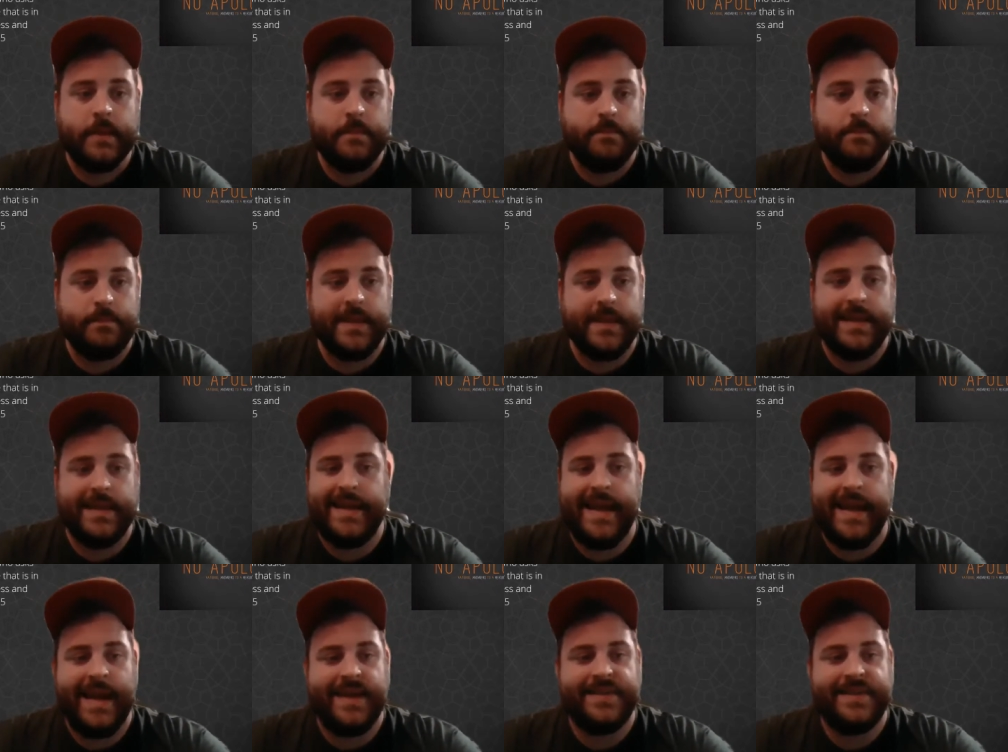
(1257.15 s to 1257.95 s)

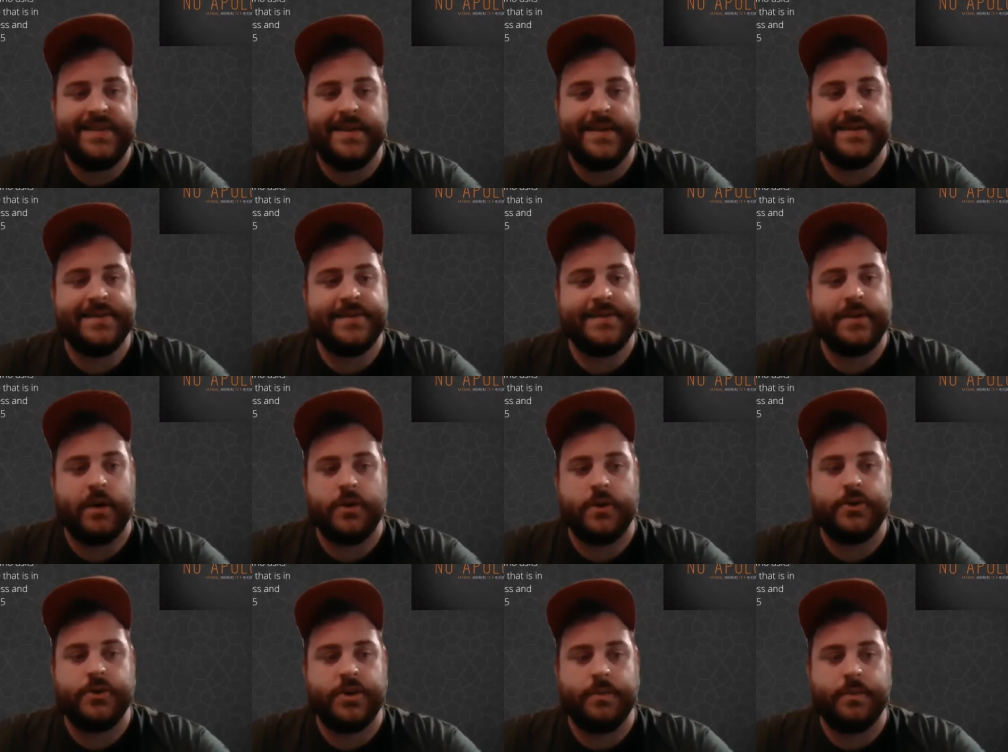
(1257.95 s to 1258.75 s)
many atheists
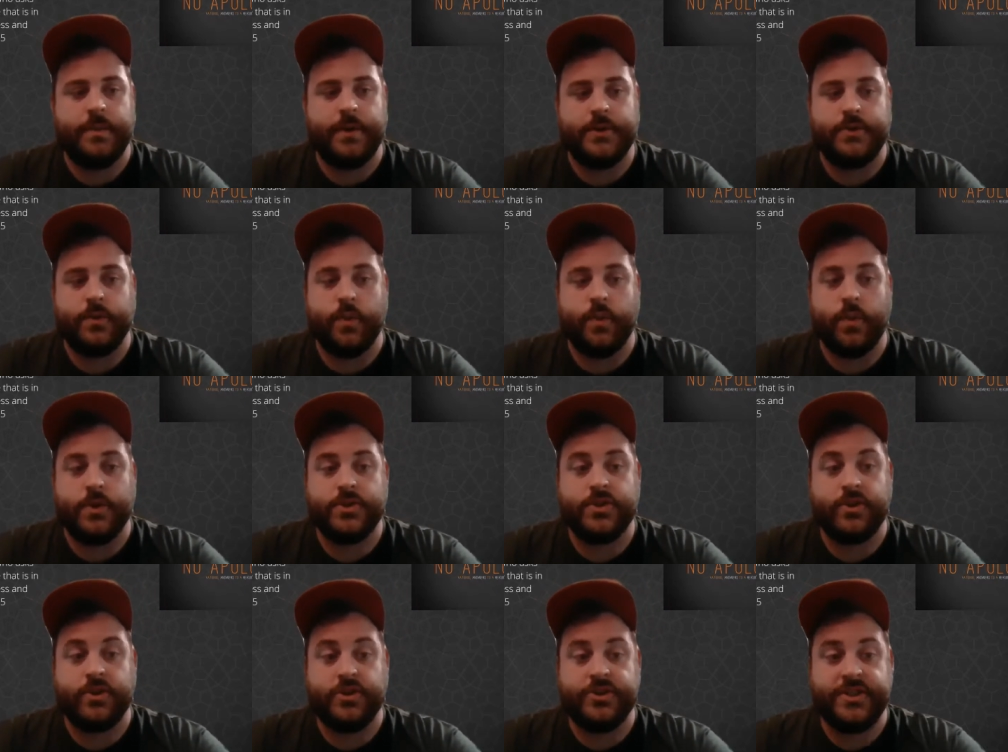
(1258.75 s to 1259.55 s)
aren't jumping towards
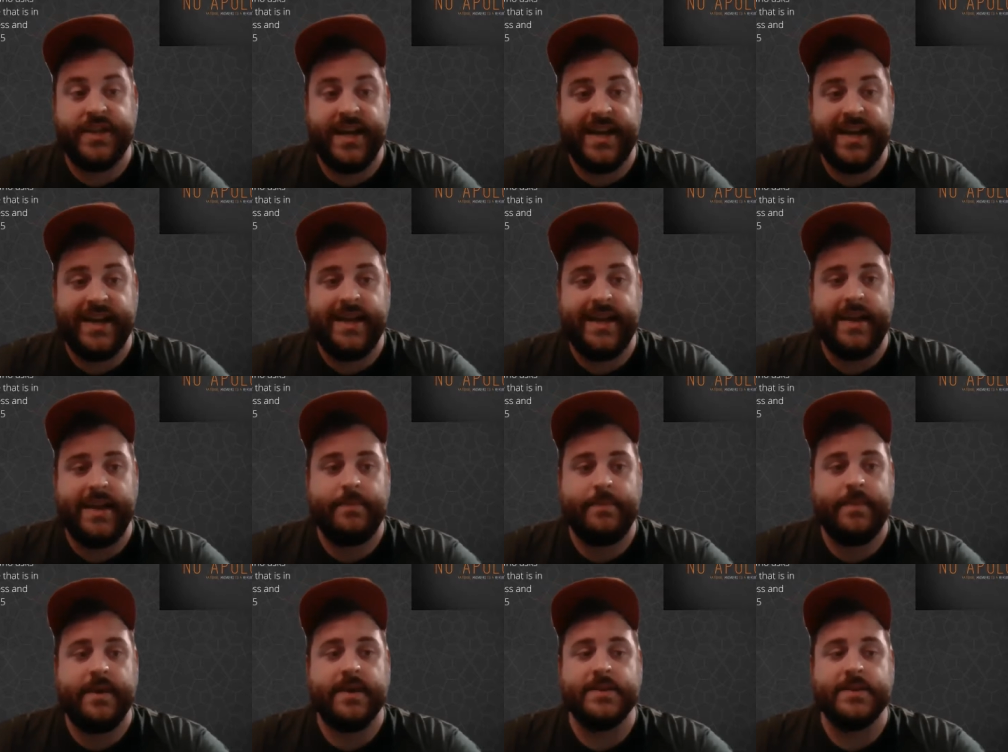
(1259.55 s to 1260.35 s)
Christianity
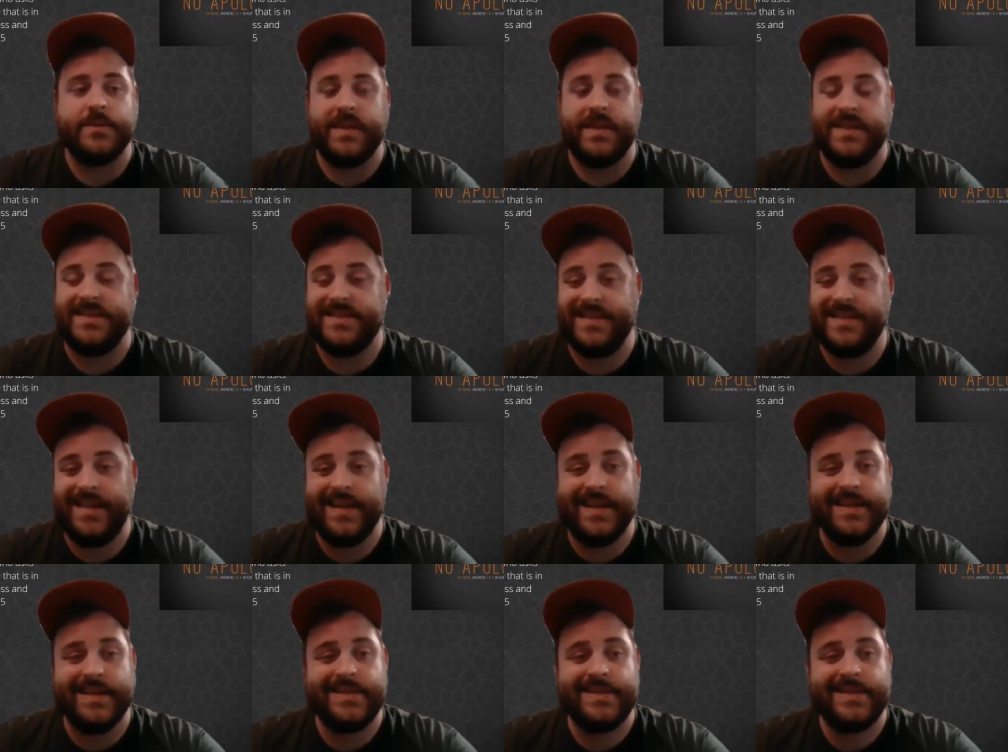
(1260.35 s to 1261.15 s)
because when they see
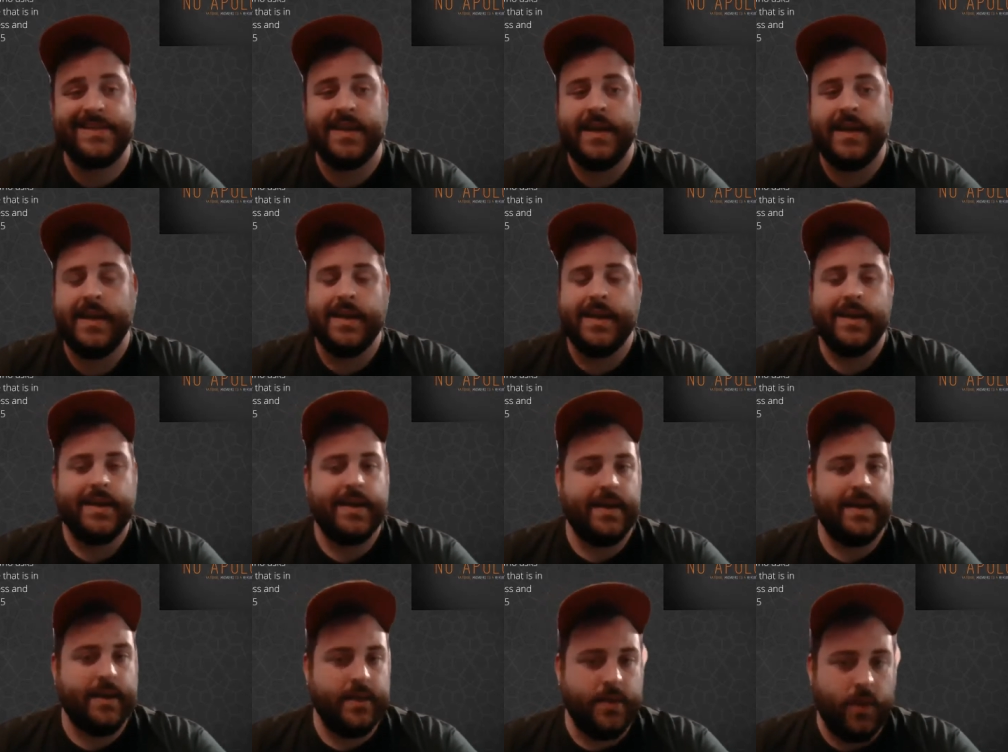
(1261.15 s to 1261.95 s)
us,
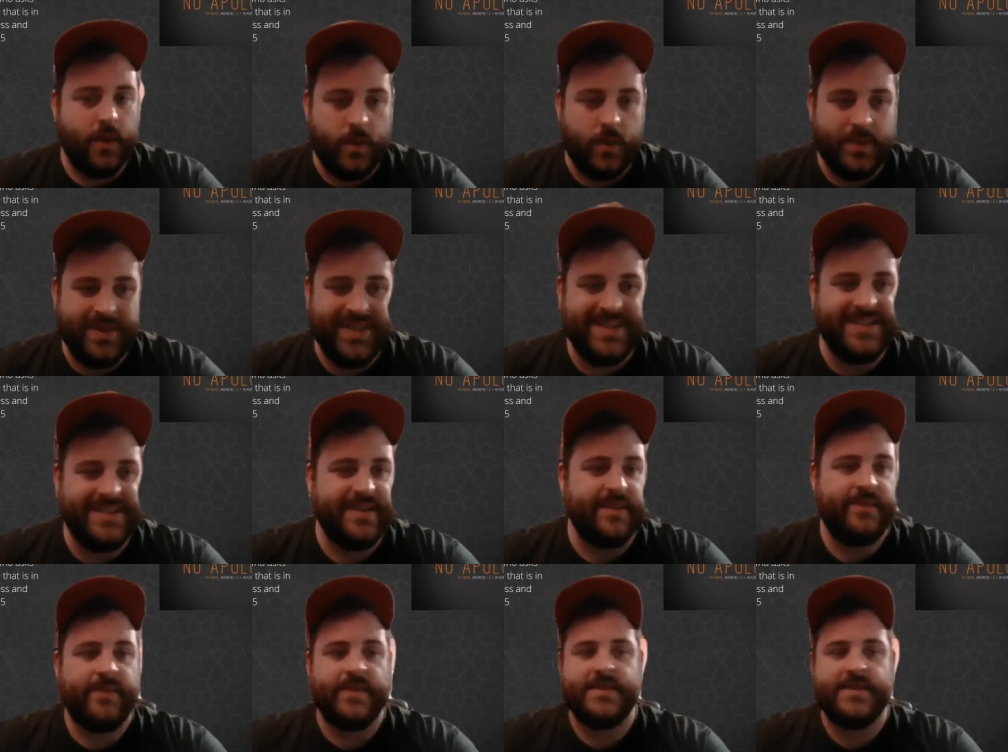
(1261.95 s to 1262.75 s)
the only
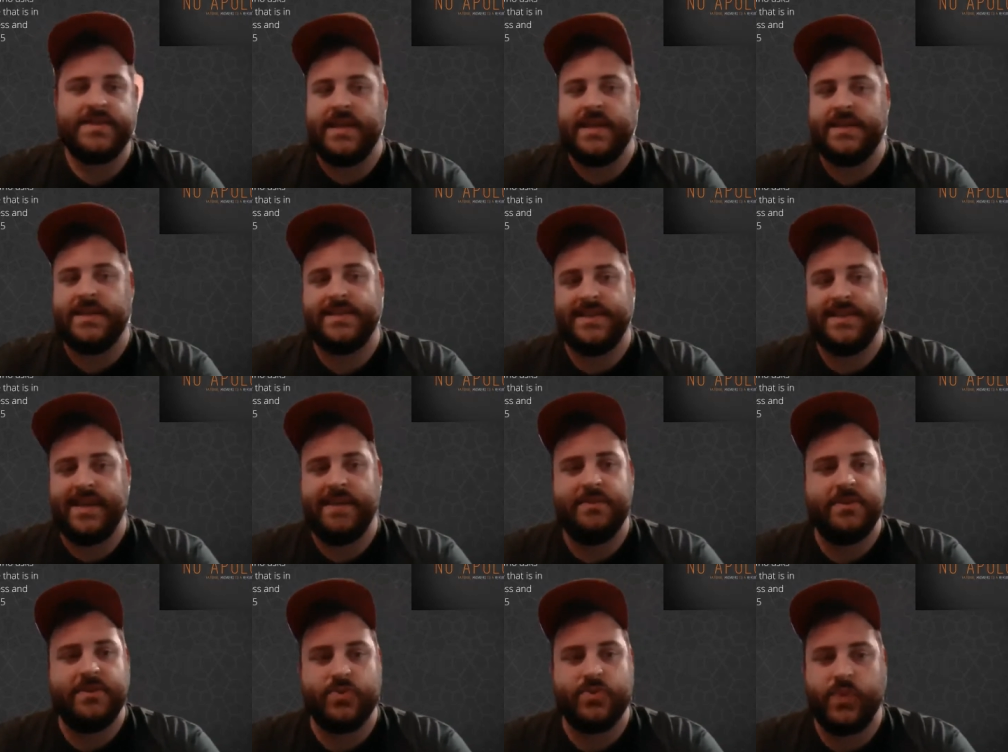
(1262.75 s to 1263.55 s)
difference they see
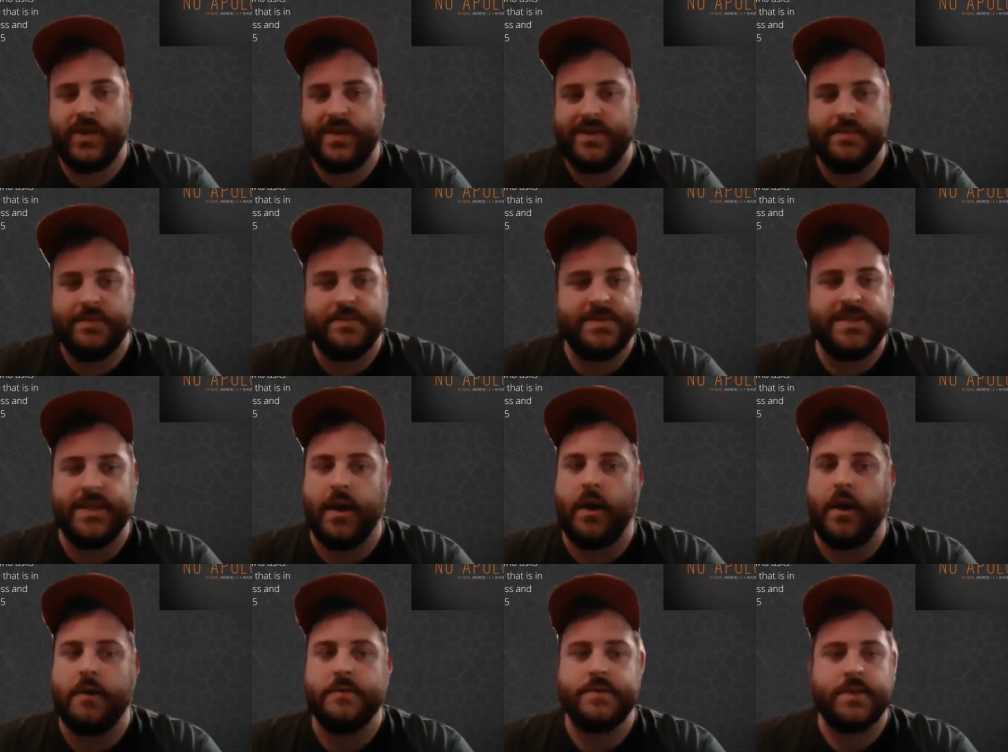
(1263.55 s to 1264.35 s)
between
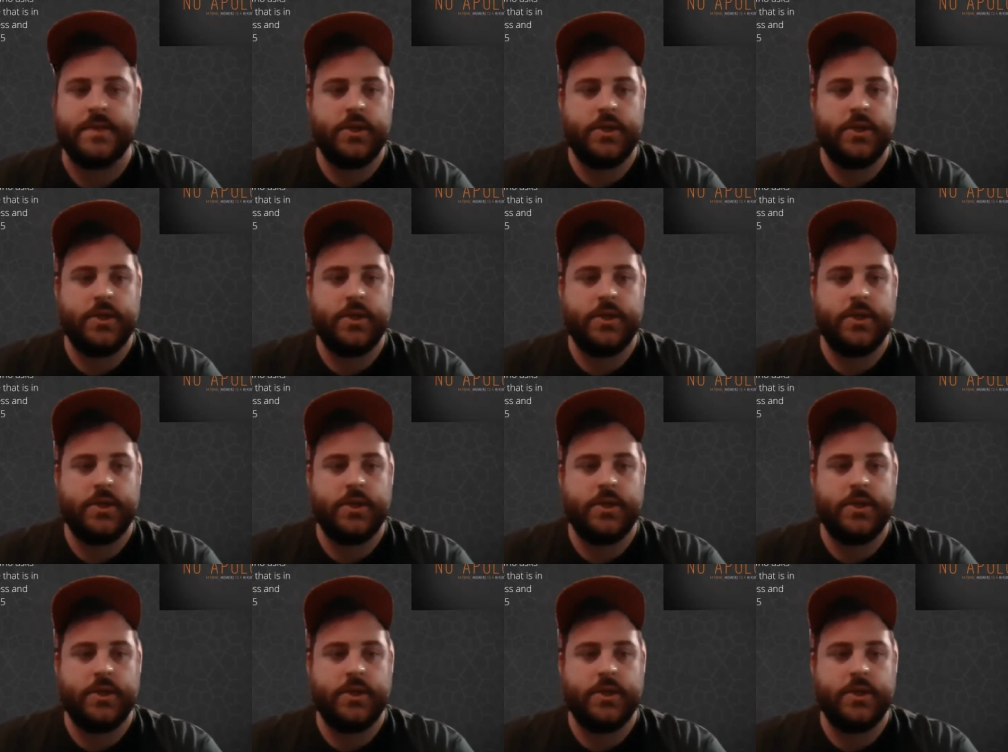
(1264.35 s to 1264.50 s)
themselves and